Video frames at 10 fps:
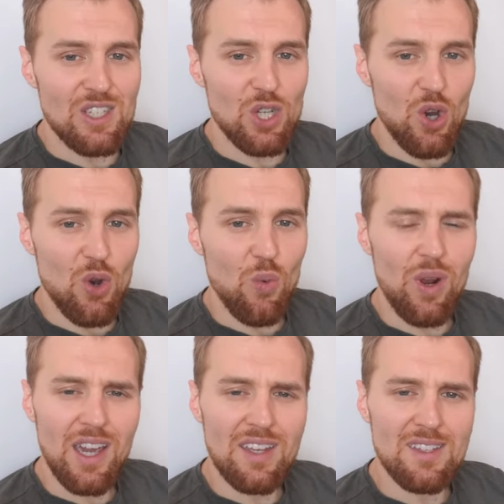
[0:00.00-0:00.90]
So
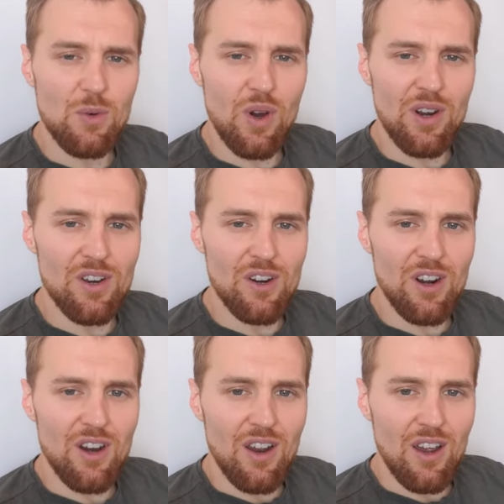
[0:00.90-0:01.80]
one has to
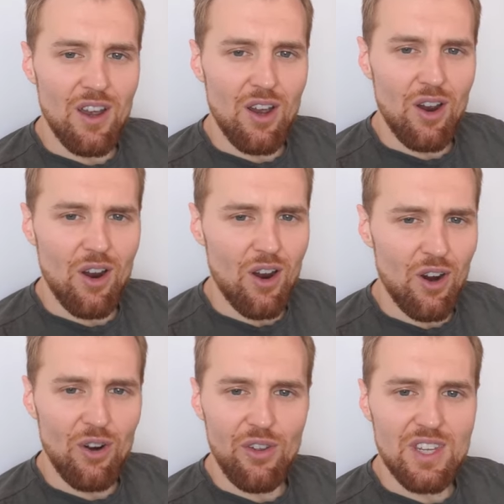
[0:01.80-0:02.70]
wonder,
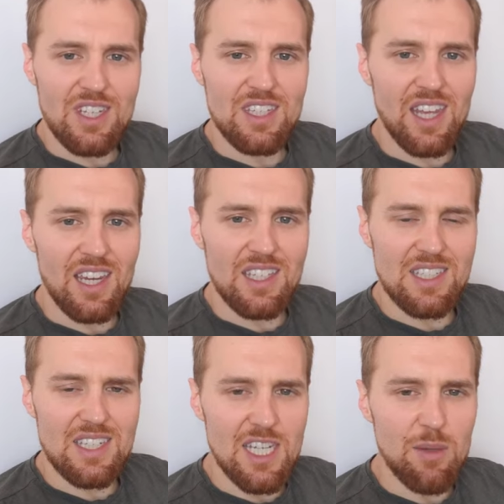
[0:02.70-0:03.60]
are all these
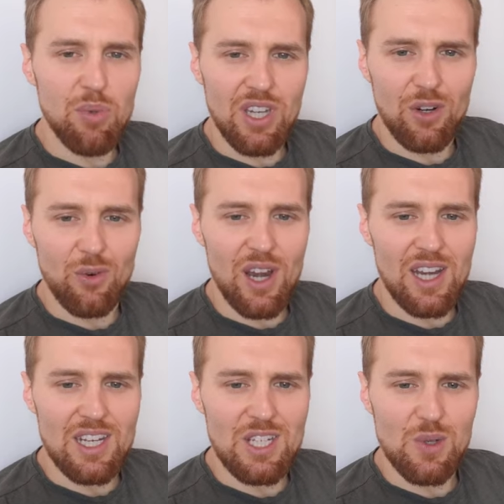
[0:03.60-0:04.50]
things deeply
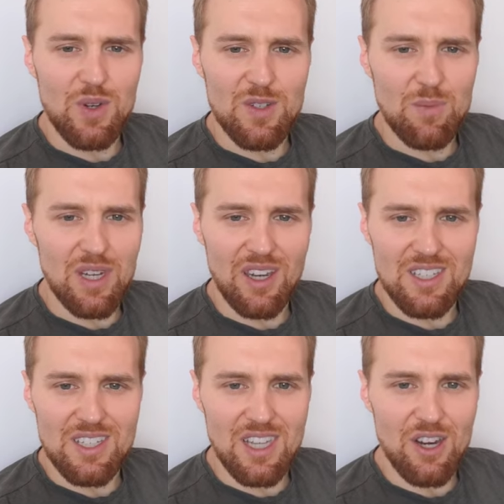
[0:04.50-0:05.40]
ingrained into us
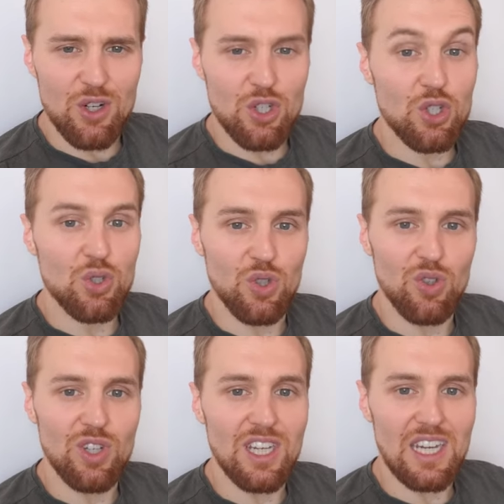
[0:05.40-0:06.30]
because they're
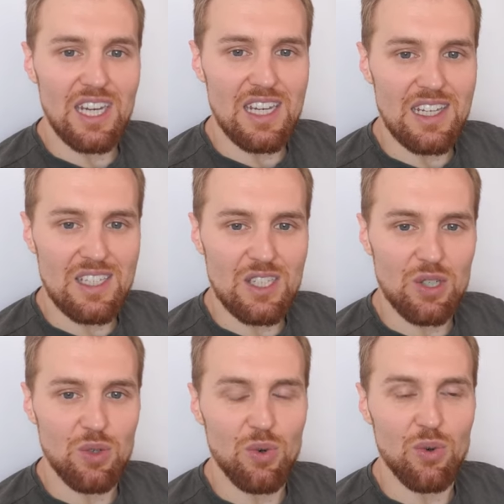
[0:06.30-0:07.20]
truly keys
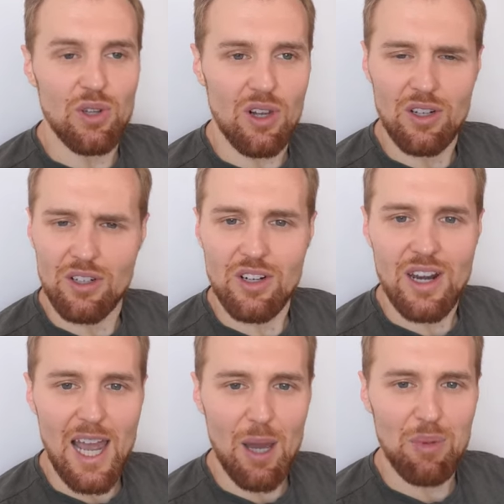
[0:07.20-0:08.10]
to
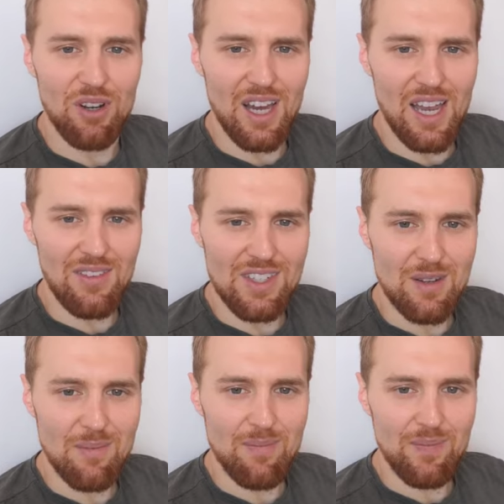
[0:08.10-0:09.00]
longer, happier
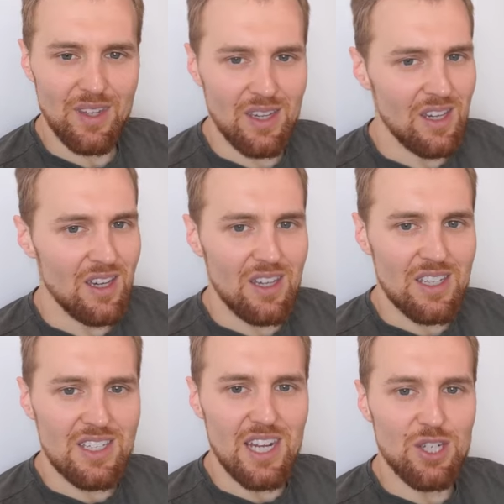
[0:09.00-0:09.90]
lives?
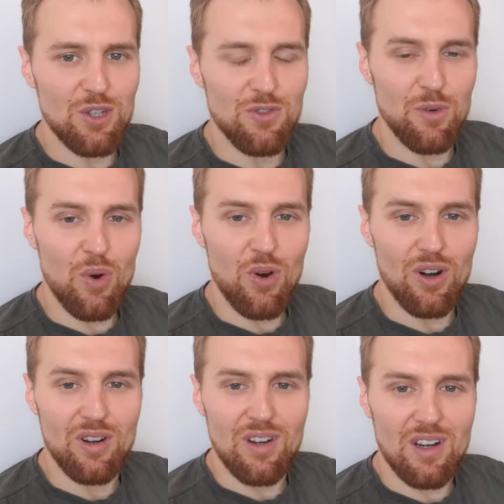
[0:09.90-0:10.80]
Stay tuned for
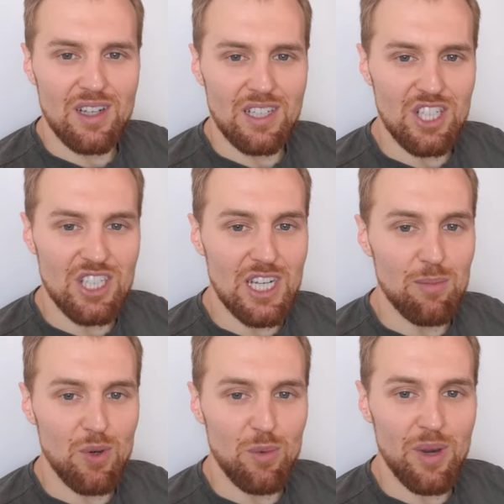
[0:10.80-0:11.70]
more, and just
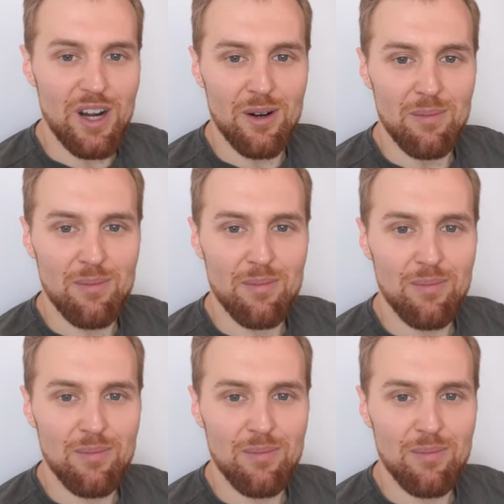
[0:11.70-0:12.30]
keep doing better.